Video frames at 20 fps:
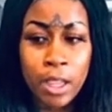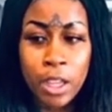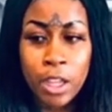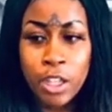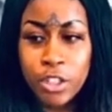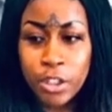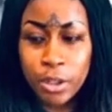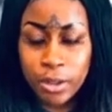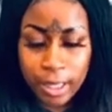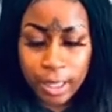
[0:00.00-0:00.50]

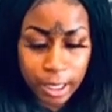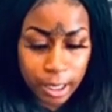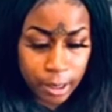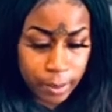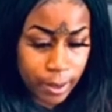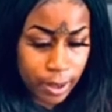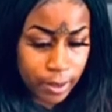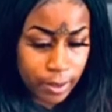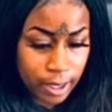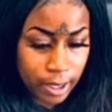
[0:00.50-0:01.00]
So think
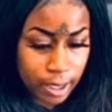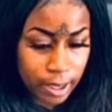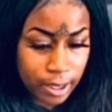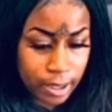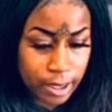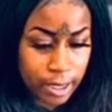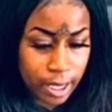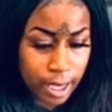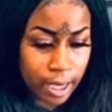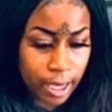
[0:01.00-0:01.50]
about things
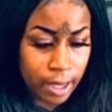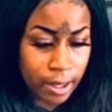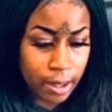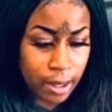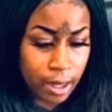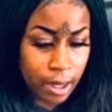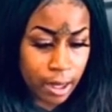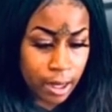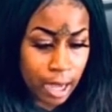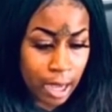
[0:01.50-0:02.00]
that
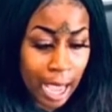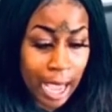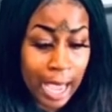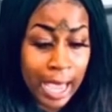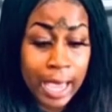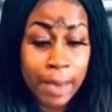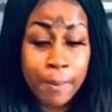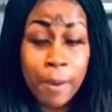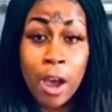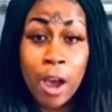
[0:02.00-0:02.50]
I
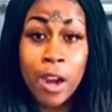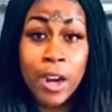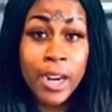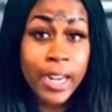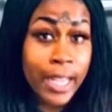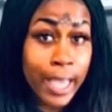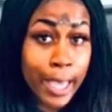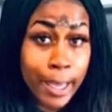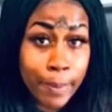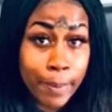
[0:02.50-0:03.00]
am
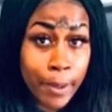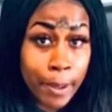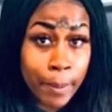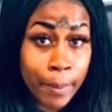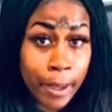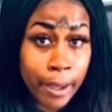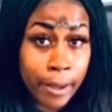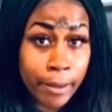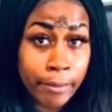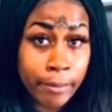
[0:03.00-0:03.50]
already happy
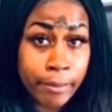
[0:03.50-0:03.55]
about.